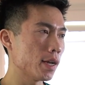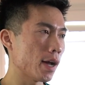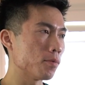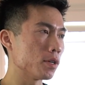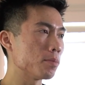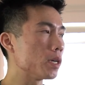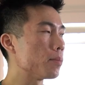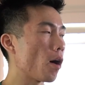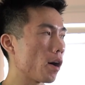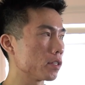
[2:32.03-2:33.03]
I want to be a
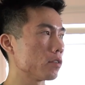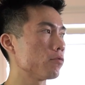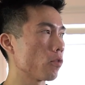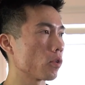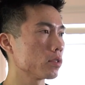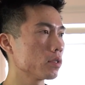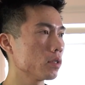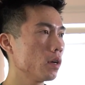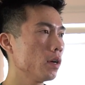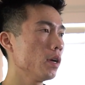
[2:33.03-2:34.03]
positive force
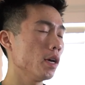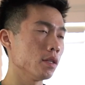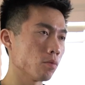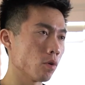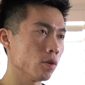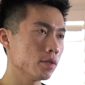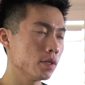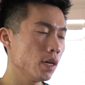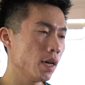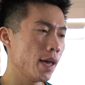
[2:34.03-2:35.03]
in the world.
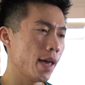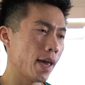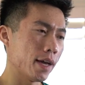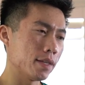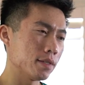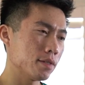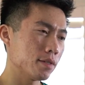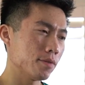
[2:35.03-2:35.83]
And